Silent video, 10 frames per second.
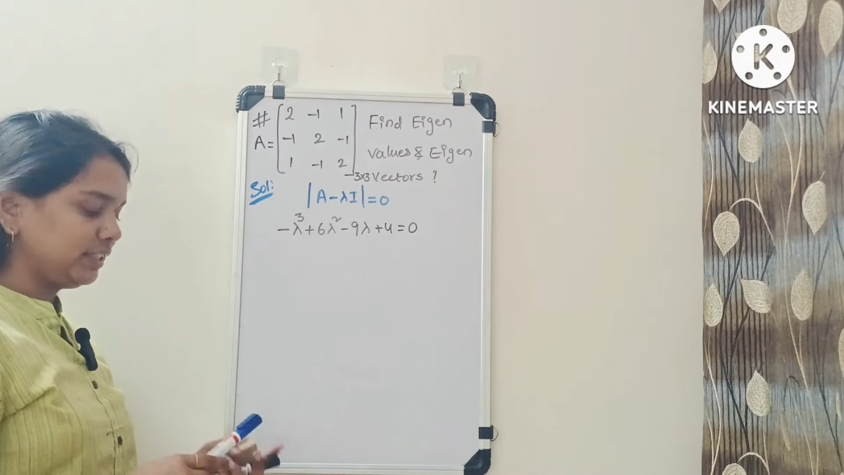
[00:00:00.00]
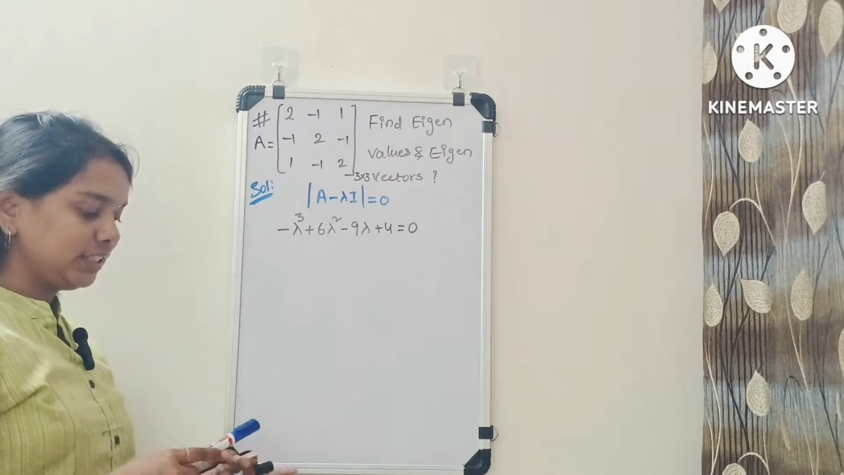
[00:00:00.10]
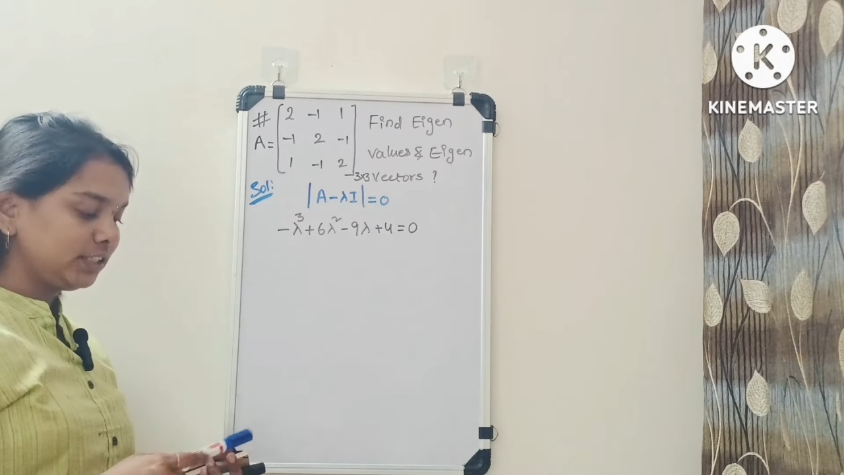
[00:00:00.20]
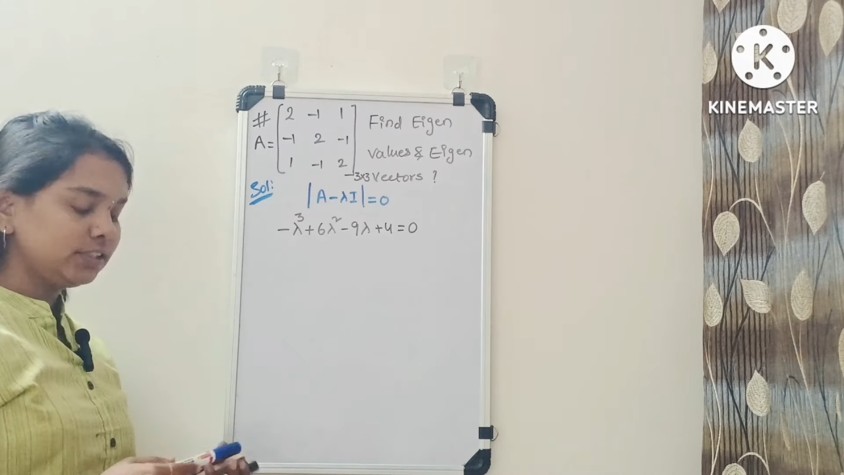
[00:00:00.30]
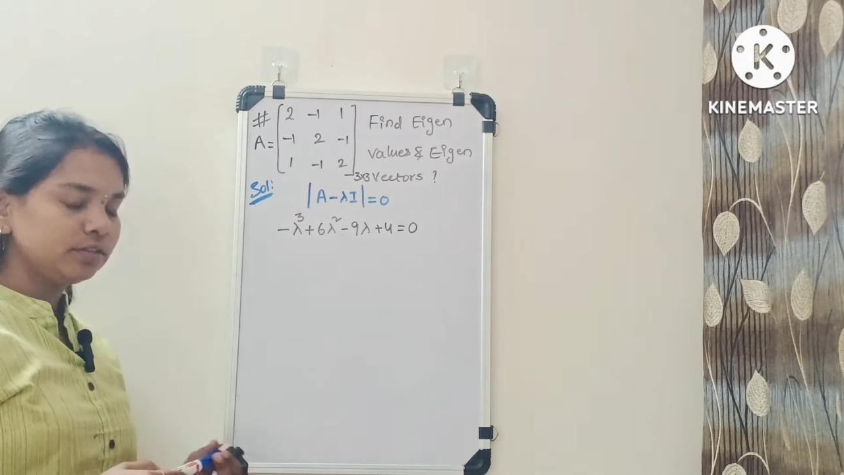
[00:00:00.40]

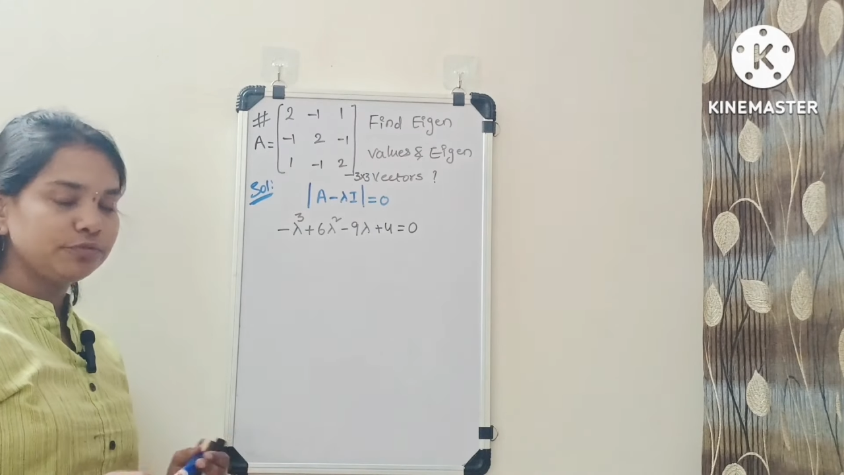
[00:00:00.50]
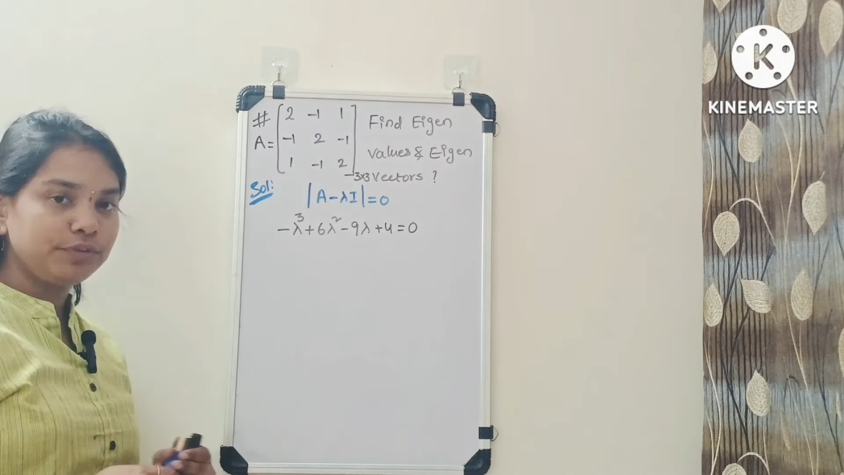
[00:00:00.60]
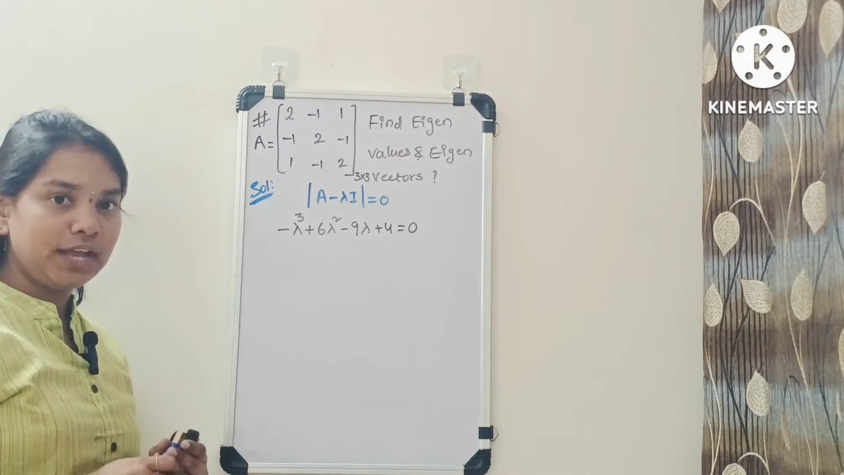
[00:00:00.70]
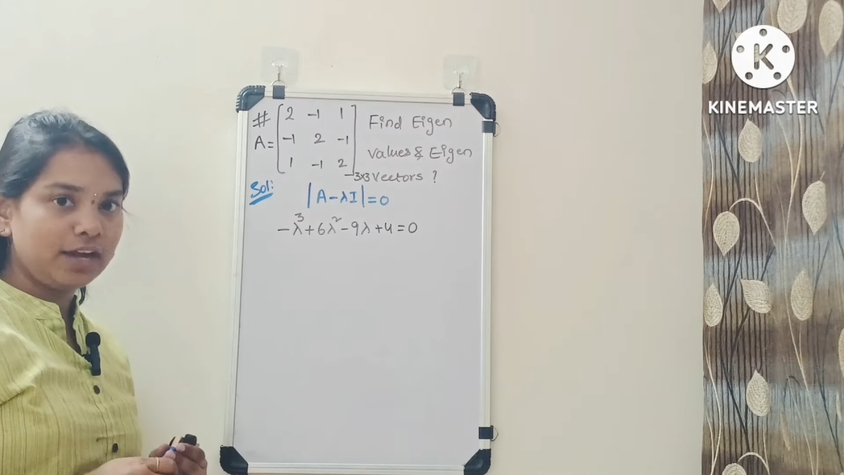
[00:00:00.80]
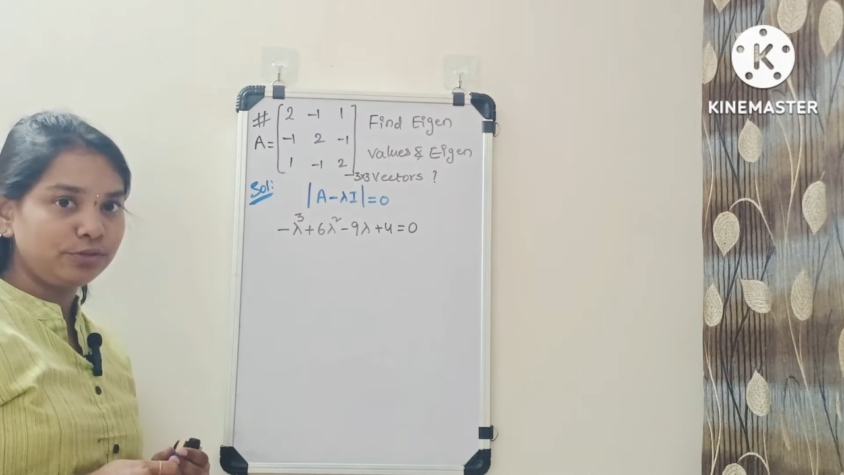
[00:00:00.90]
then
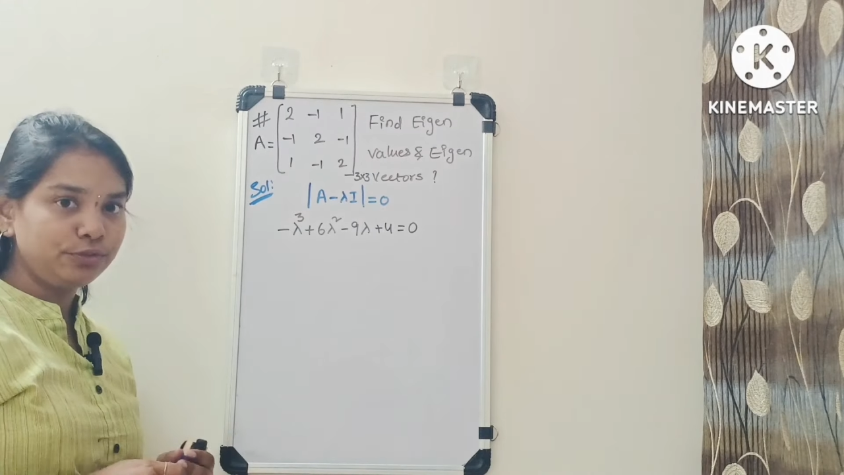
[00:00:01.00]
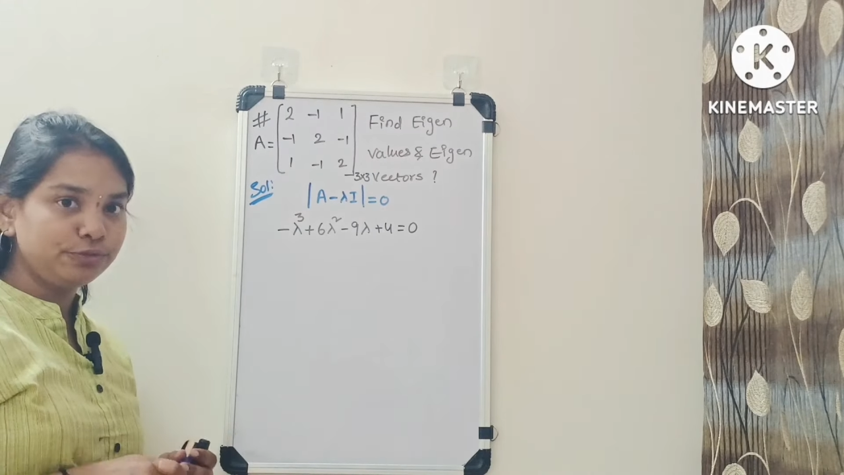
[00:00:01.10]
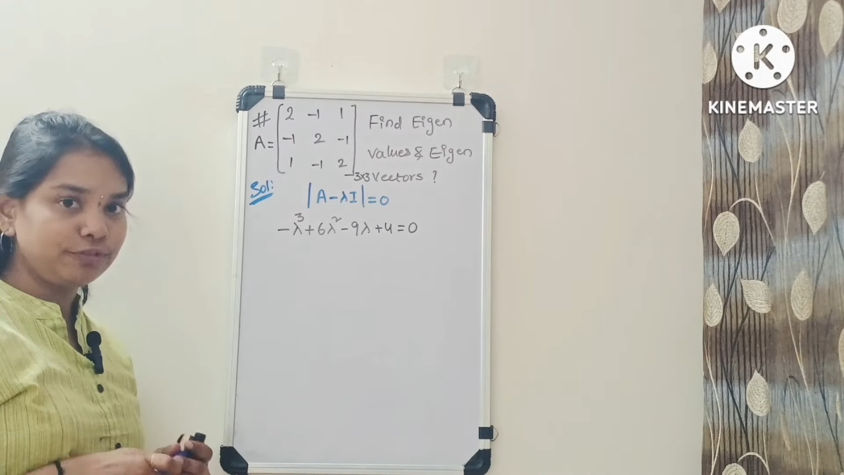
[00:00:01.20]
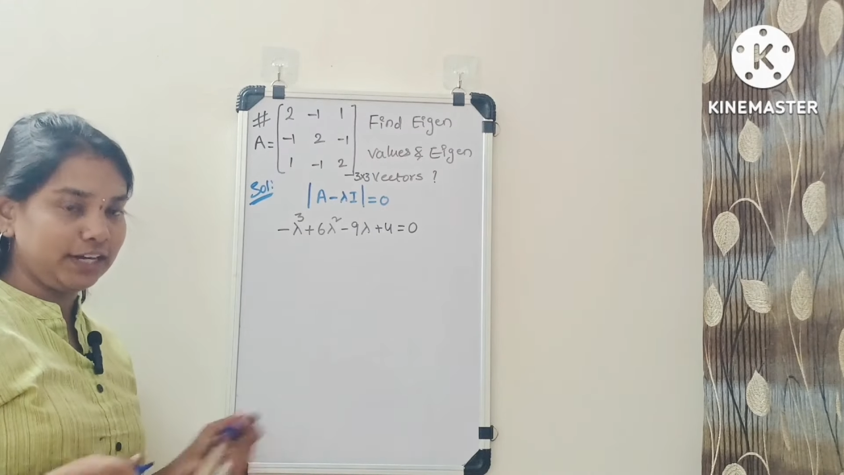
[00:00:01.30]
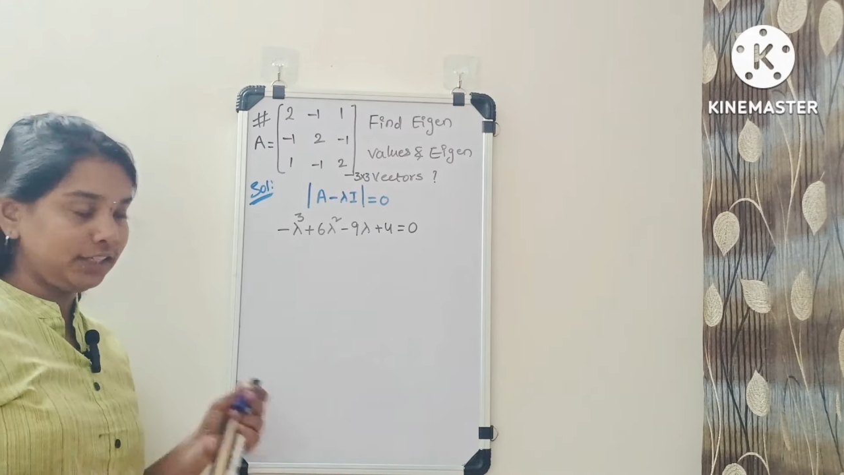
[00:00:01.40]
we have
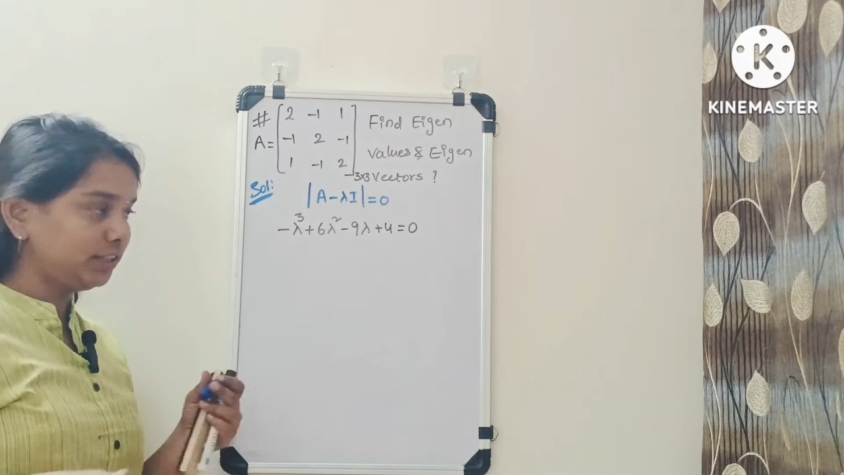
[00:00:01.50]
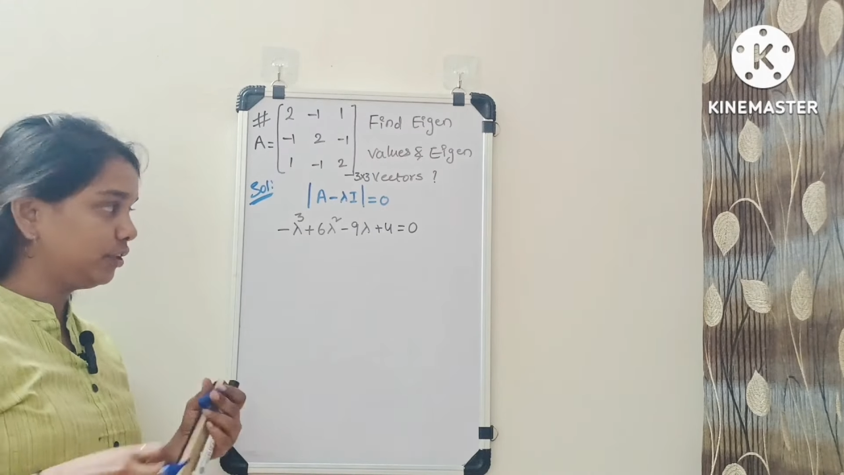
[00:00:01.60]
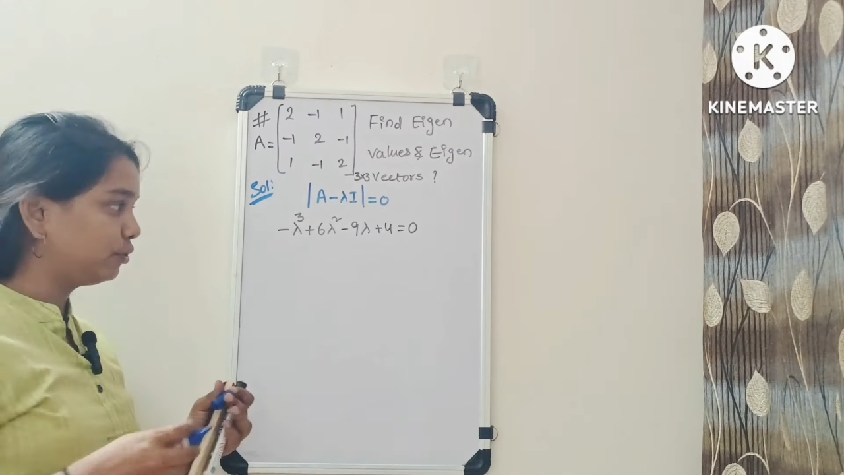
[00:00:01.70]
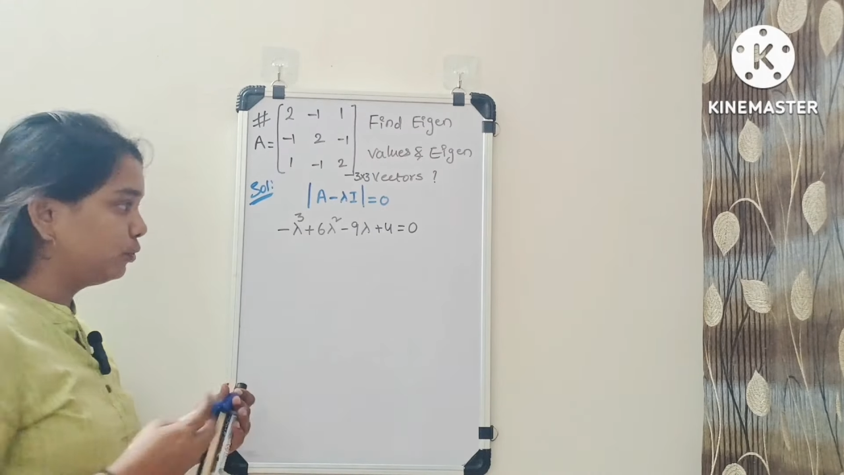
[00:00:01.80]
to find the